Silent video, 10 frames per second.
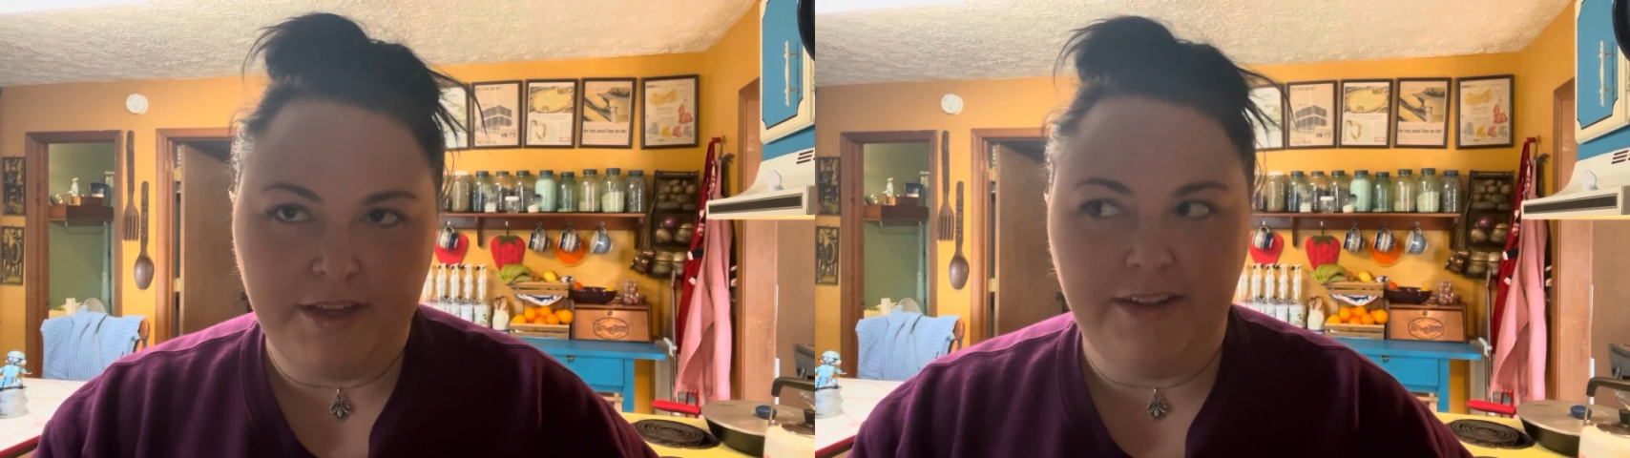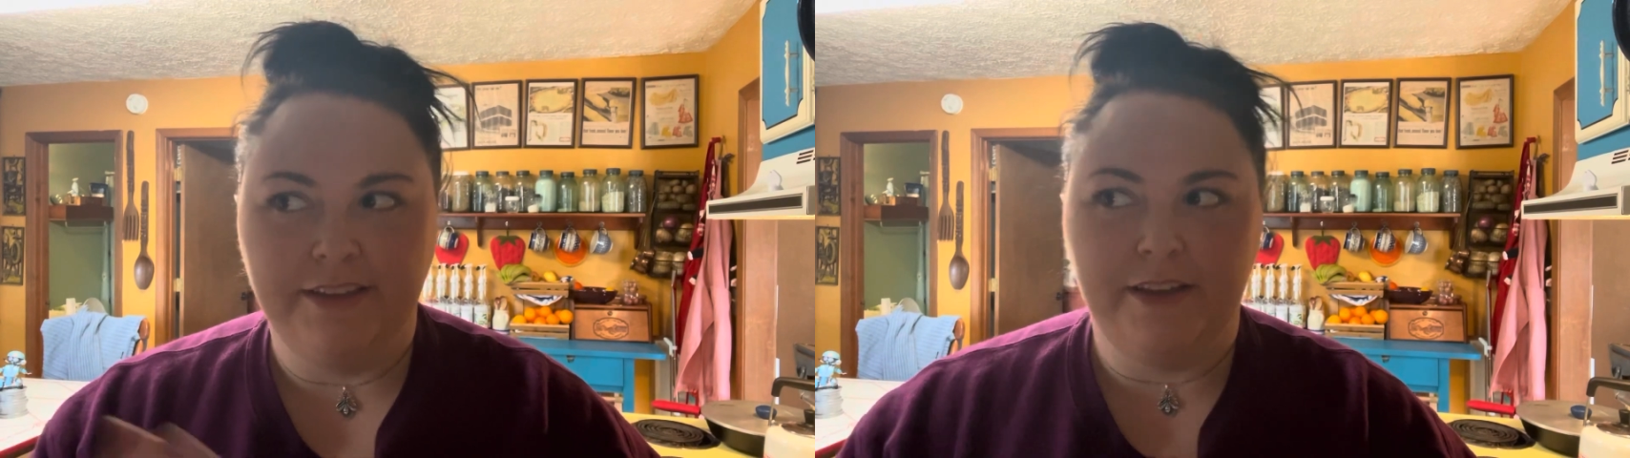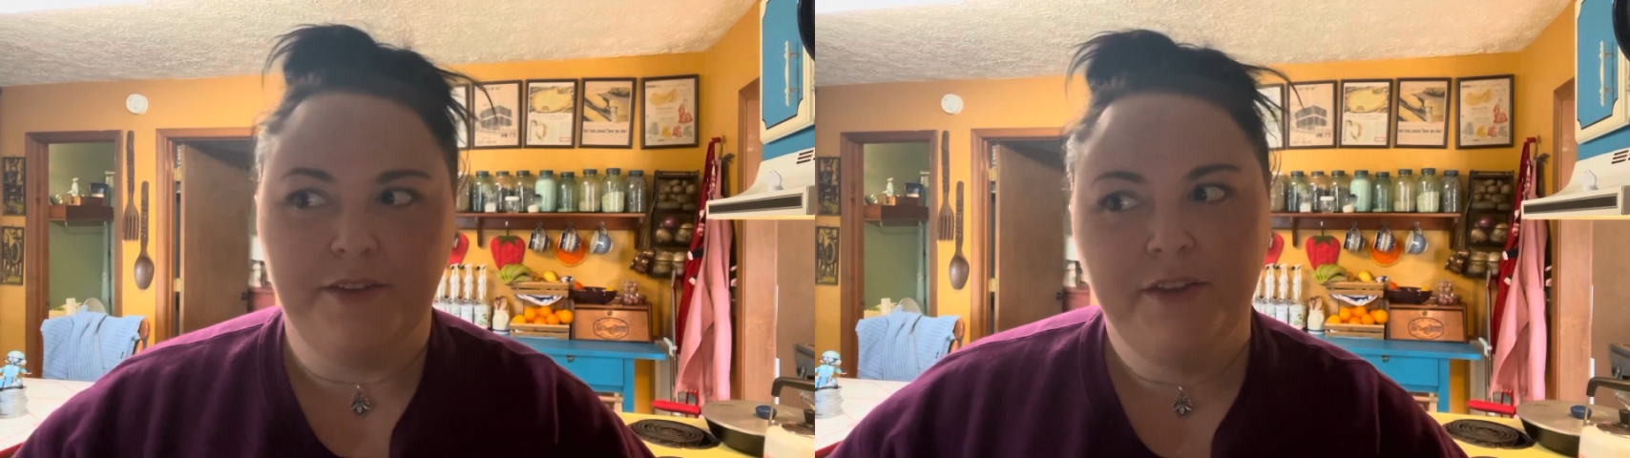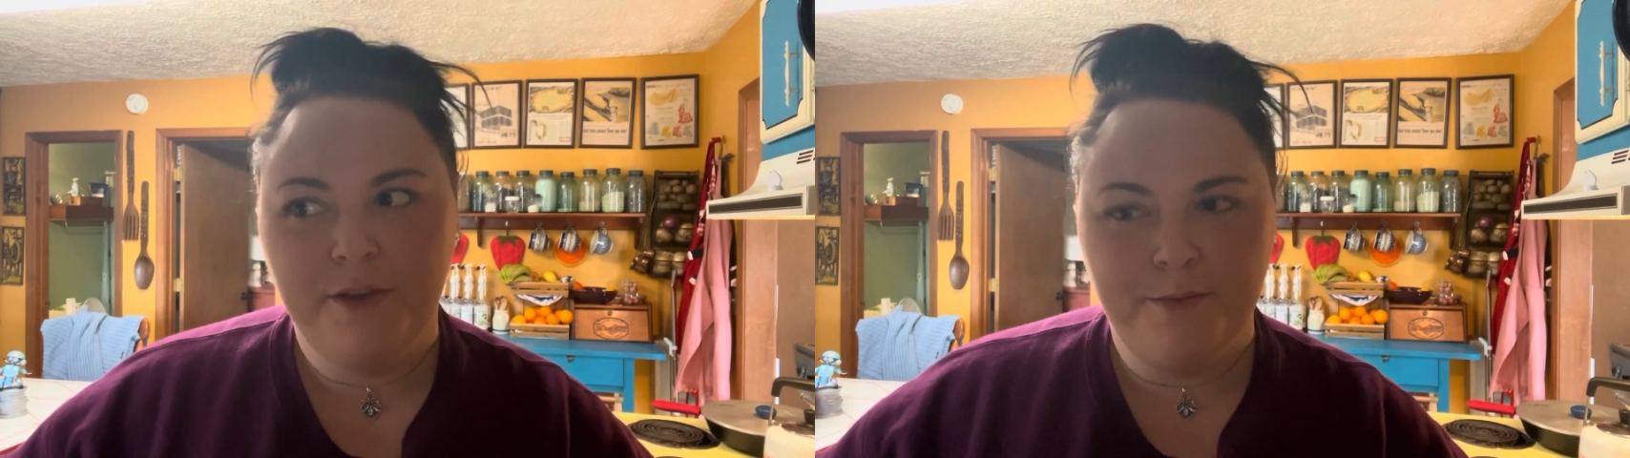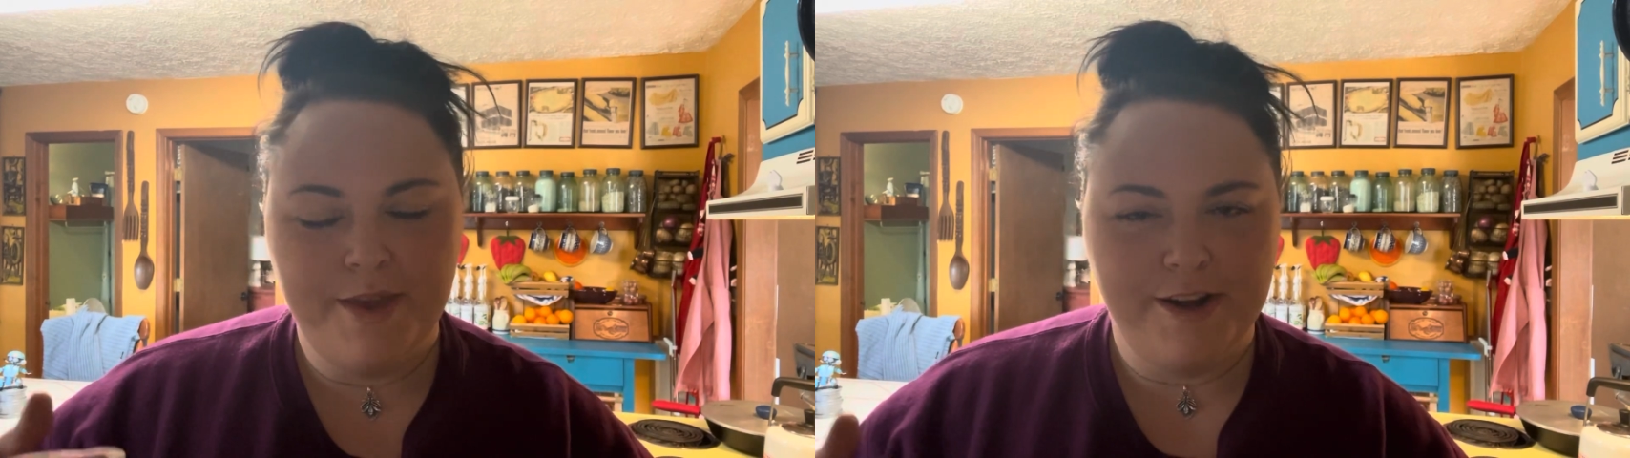in and like
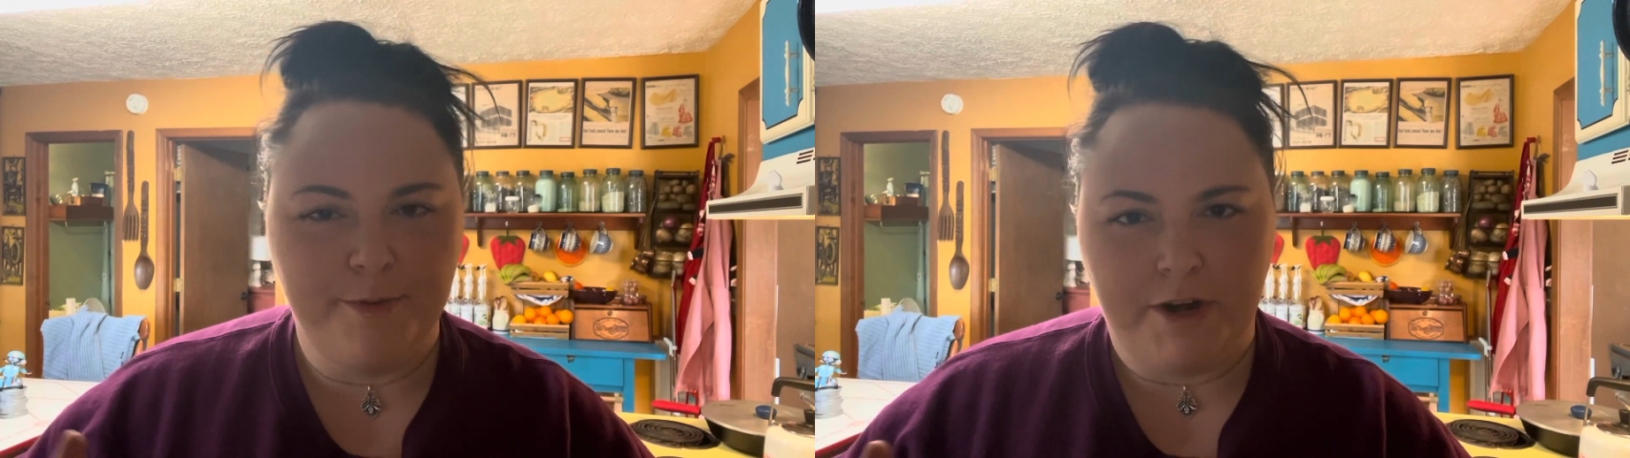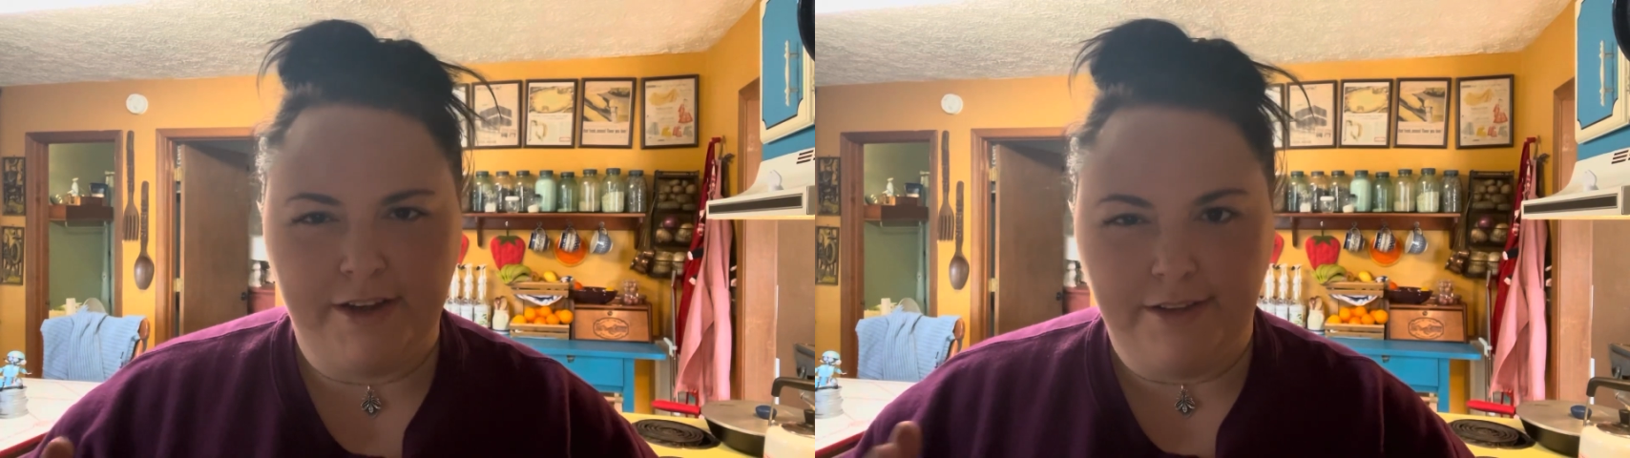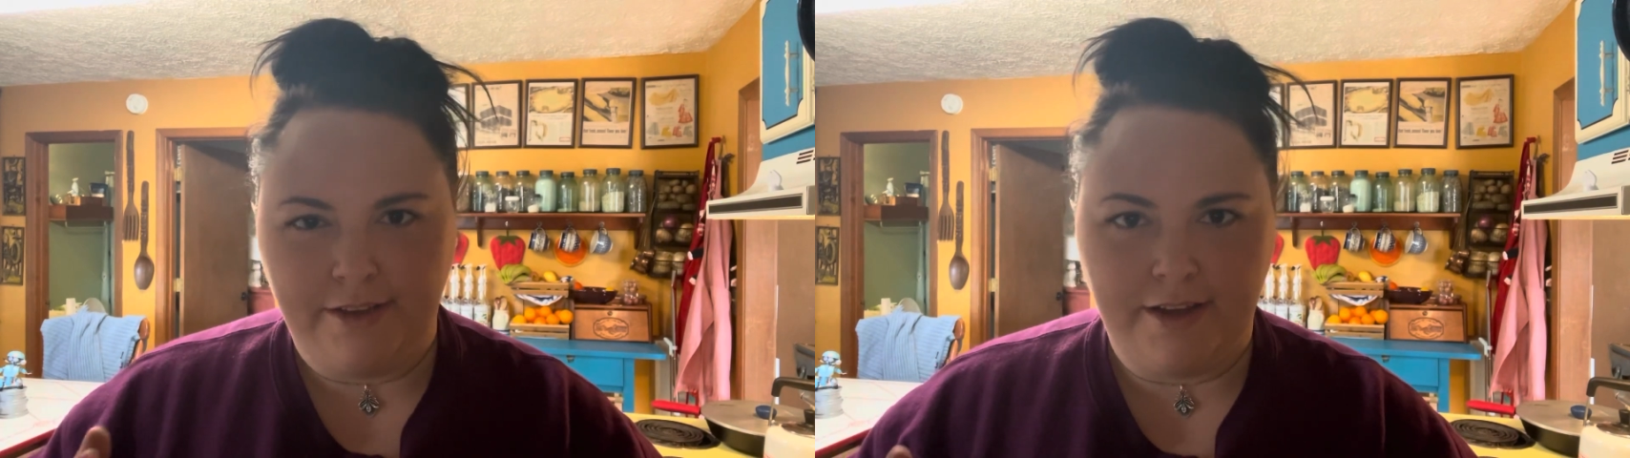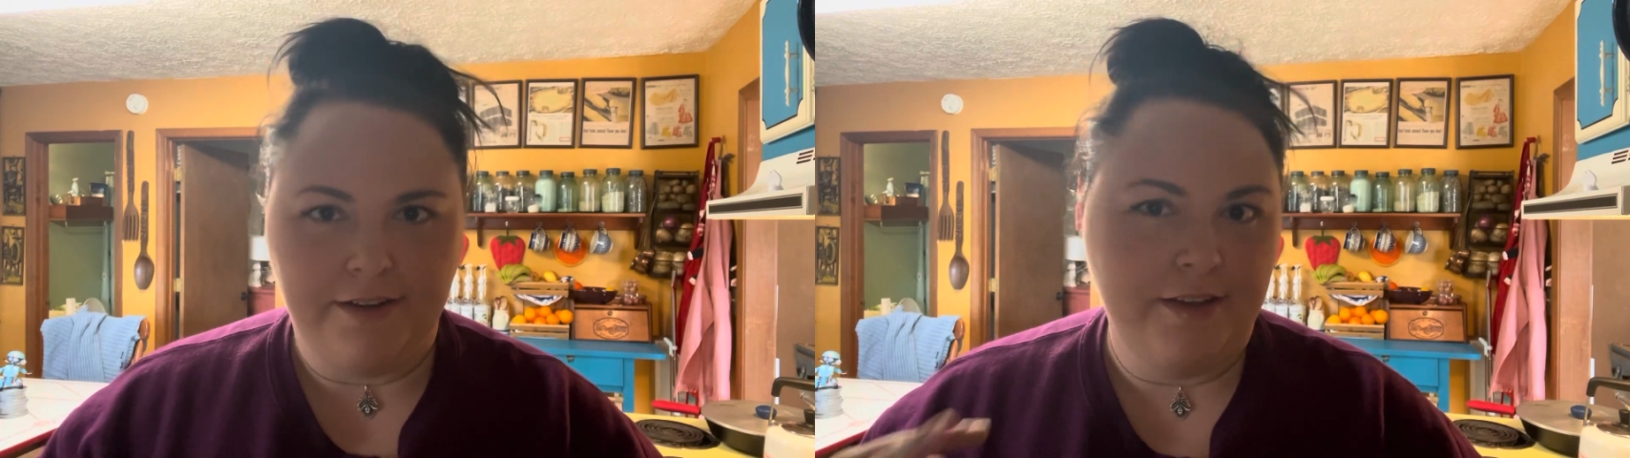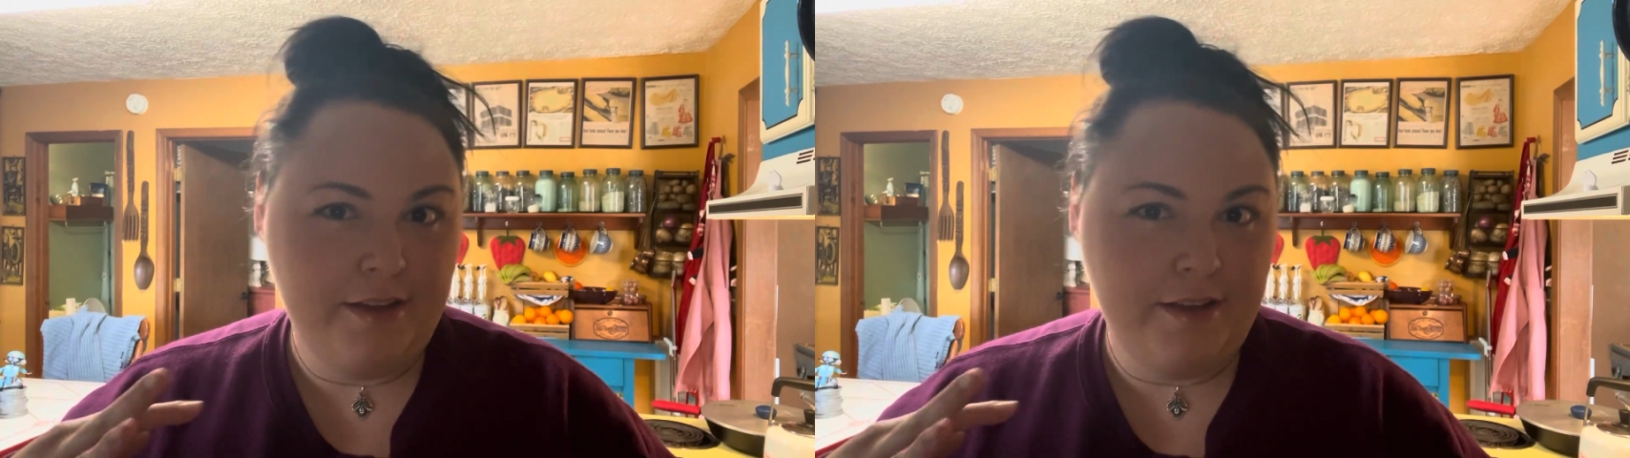meet in the parking lot.